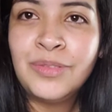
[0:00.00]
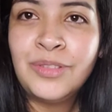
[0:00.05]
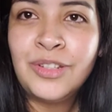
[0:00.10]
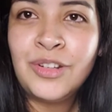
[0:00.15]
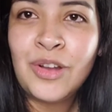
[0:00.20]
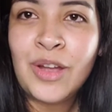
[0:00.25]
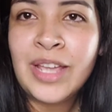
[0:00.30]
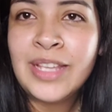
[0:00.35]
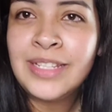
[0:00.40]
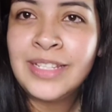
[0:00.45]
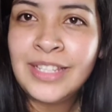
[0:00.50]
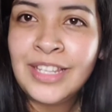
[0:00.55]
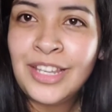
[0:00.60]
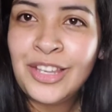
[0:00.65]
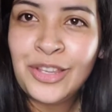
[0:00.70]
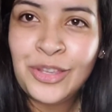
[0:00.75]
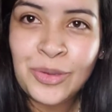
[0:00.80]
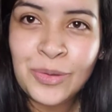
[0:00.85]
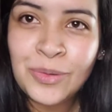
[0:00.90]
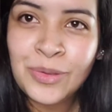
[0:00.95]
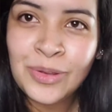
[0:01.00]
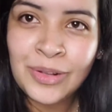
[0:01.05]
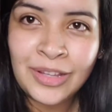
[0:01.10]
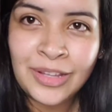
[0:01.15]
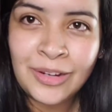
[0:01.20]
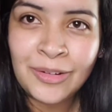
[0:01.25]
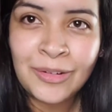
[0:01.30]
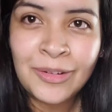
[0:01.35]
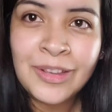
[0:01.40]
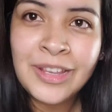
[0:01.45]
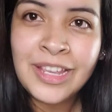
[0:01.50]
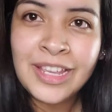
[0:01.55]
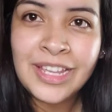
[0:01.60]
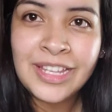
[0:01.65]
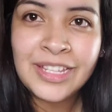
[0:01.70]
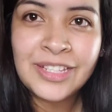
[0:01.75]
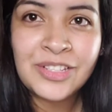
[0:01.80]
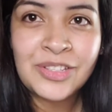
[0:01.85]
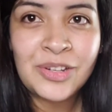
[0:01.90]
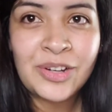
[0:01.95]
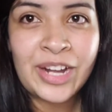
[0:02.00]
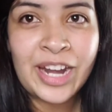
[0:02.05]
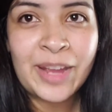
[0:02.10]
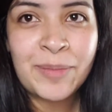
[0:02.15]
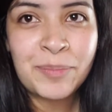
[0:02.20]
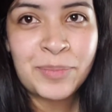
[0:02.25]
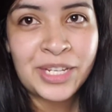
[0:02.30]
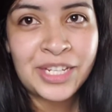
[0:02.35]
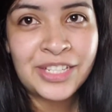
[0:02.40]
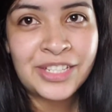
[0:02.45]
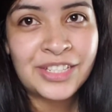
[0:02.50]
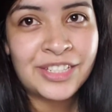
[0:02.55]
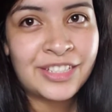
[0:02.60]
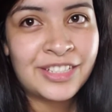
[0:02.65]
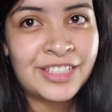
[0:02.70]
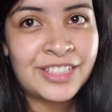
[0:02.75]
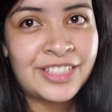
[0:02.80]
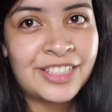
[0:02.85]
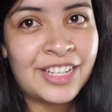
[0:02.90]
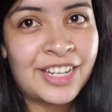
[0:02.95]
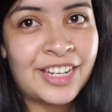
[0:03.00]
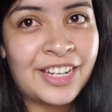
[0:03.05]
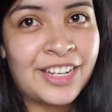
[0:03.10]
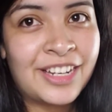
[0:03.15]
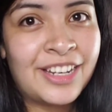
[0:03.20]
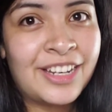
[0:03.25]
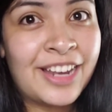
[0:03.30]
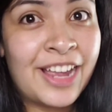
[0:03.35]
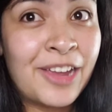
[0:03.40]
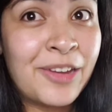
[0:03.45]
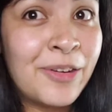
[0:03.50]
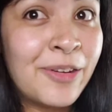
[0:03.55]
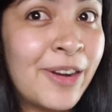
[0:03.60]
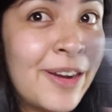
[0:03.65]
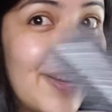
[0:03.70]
You know, I seen you in your little Instagram pictures, and now your